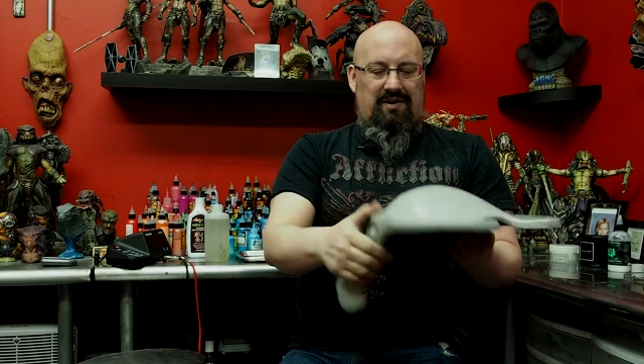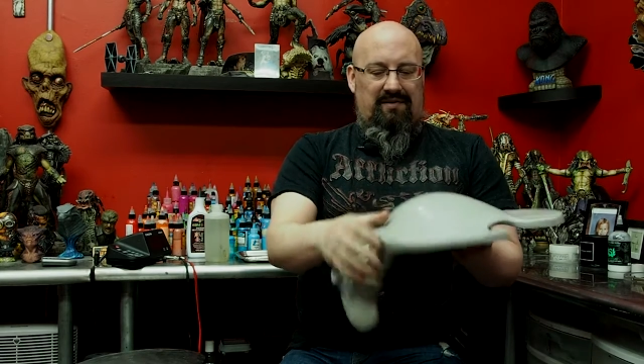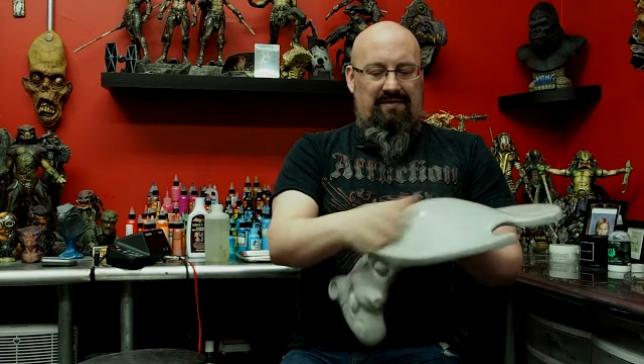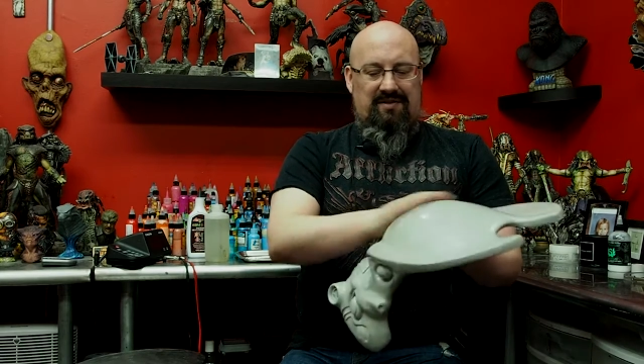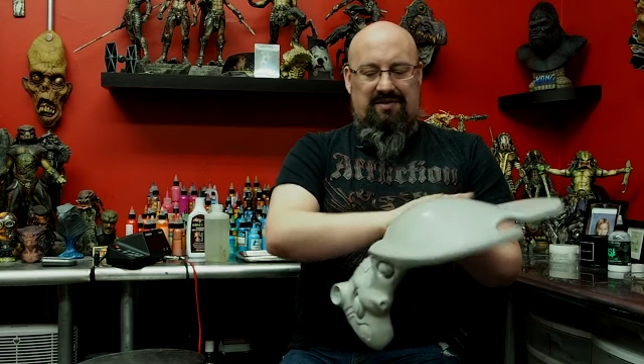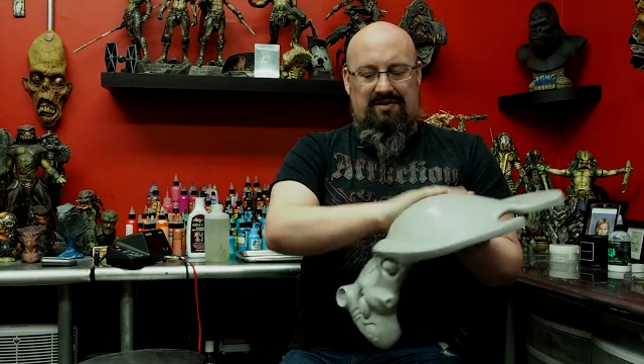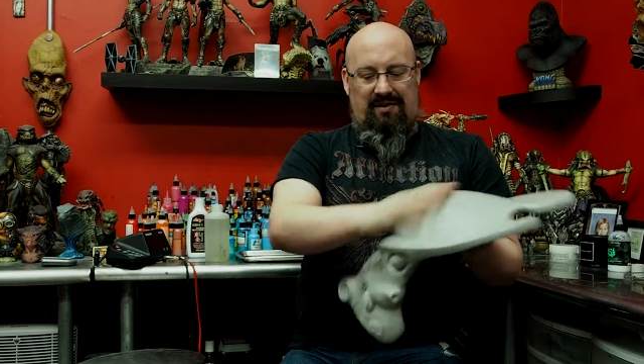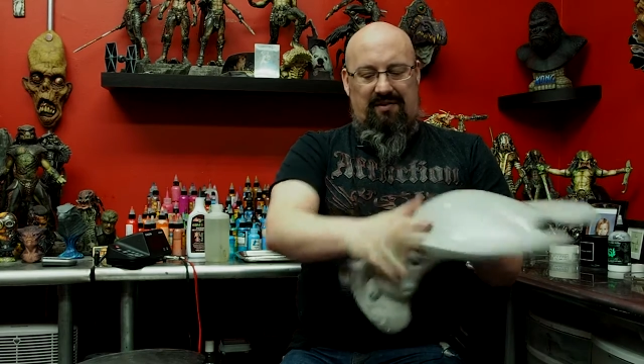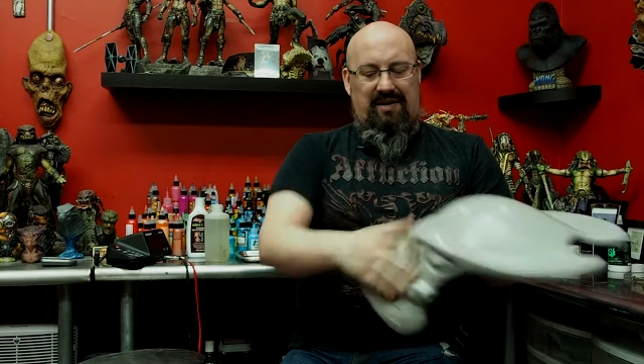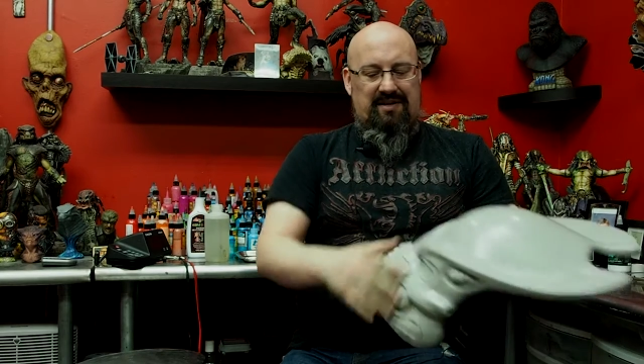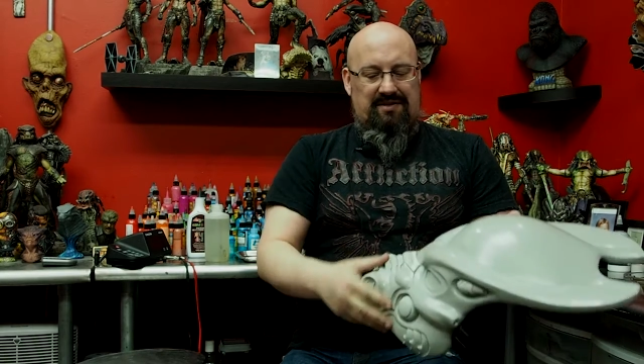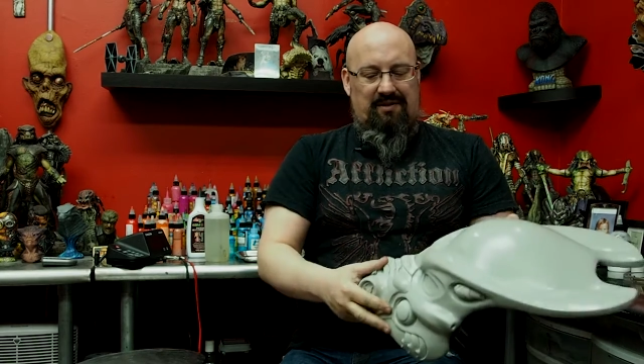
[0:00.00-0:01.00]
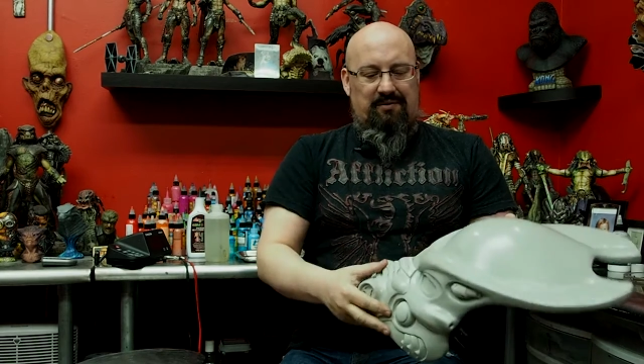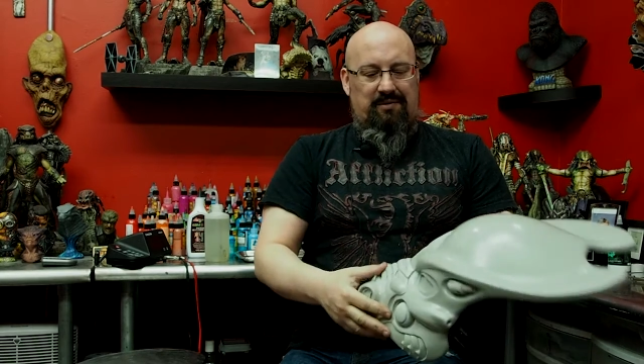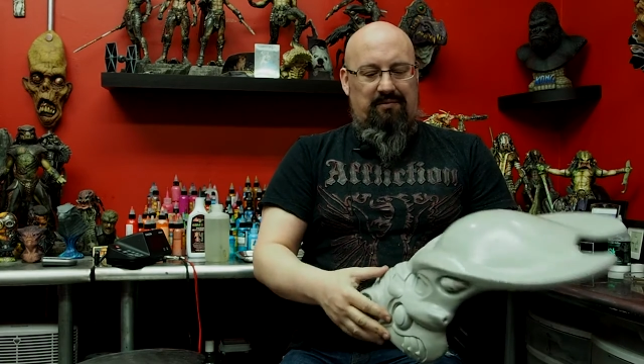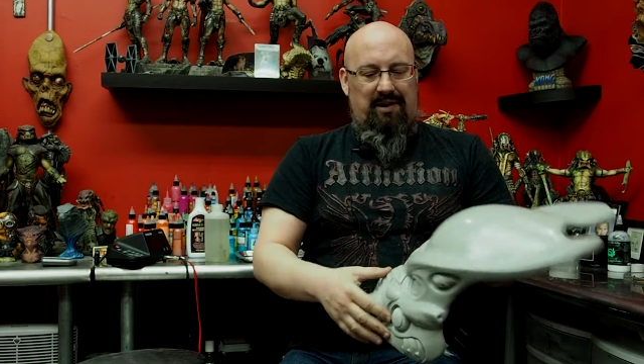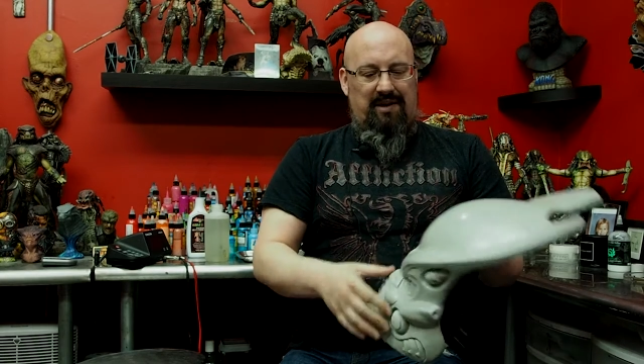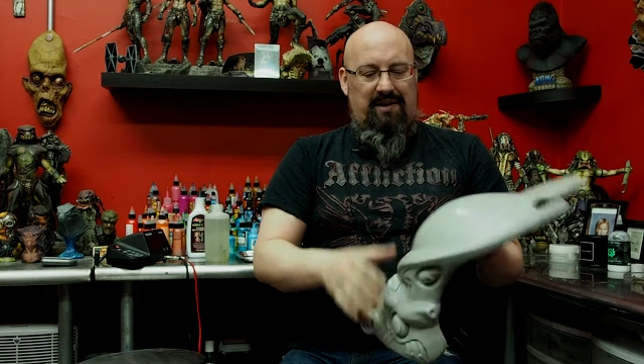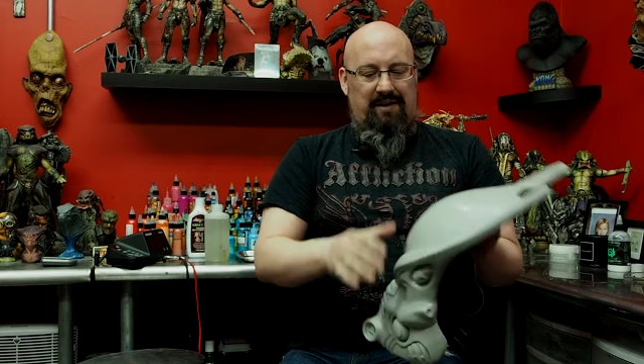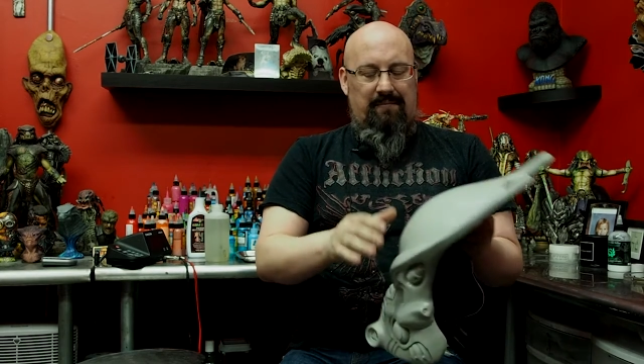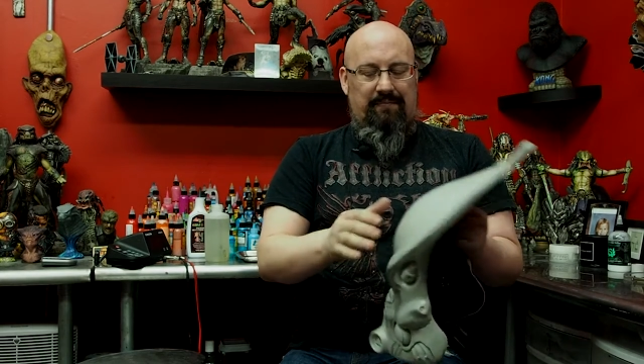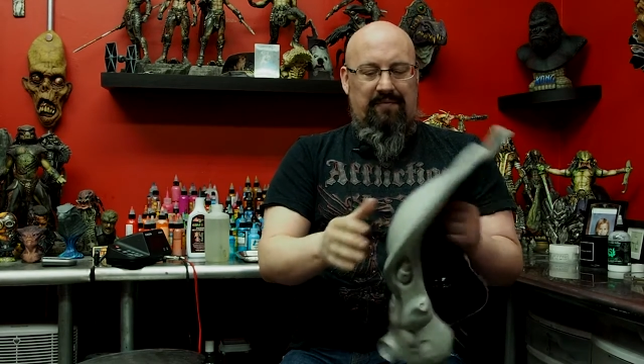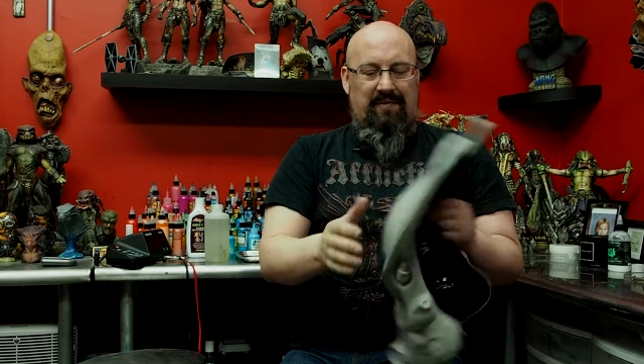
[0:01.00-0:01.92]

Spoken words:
and this is all hand sculpted by him.